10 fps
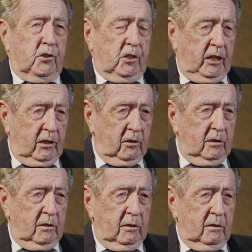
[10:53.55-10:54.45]

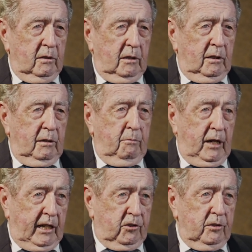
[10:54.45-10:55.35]
single, uh,
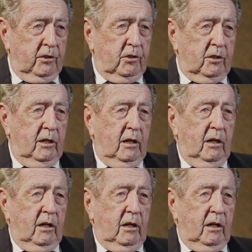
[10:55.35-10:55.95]
bachelors,